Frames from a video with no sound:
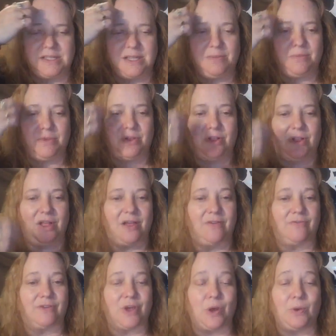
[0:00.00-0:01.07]
symbol
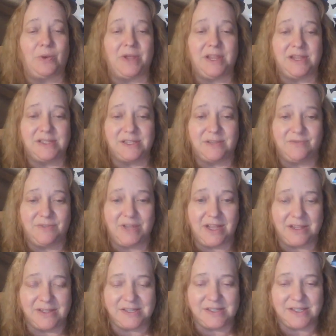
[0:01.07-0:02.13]
of
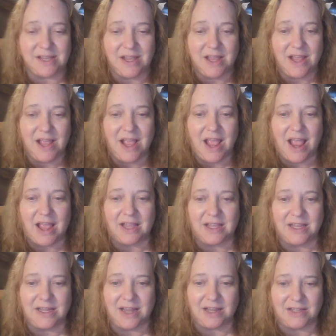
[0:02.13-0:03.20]
cohesiveness and
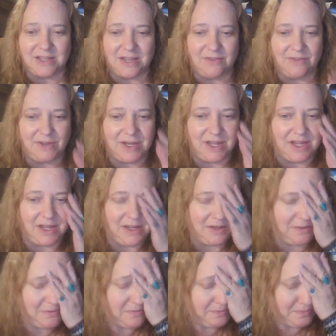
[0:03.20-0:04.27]
connectivity
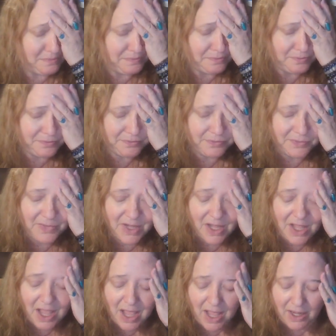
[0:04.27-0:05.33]

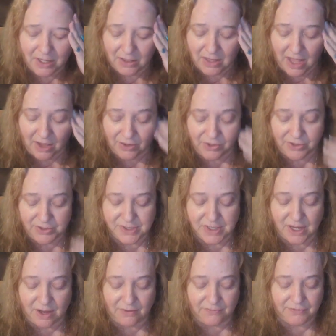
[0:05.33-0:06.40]
and allow
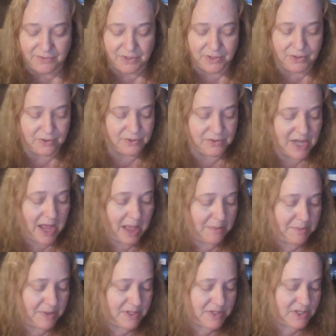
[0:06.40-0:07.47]
yourself to
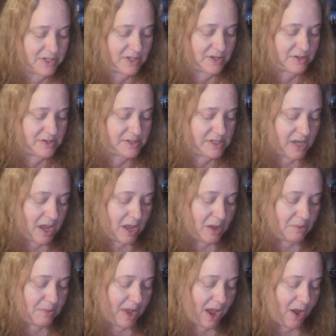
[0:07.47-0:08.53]
tap into those
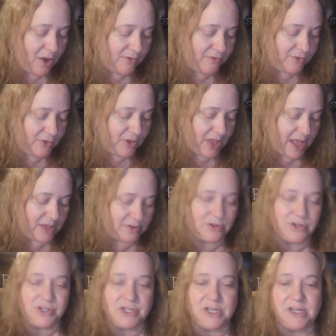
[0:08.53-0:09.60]
powerful
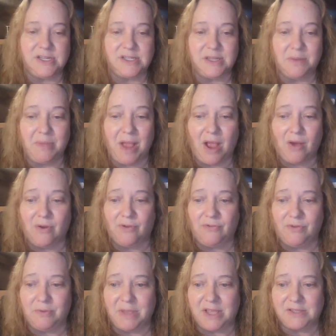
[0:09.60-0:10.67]
energies and
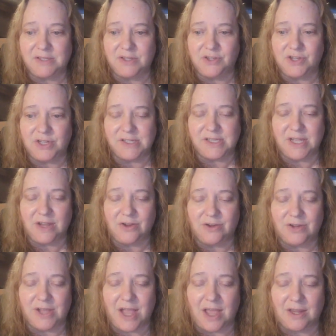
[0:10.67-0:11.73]
powerful messages that
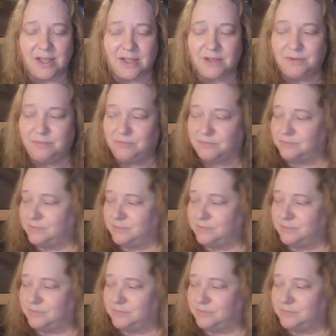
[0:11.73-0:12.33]
you're getting.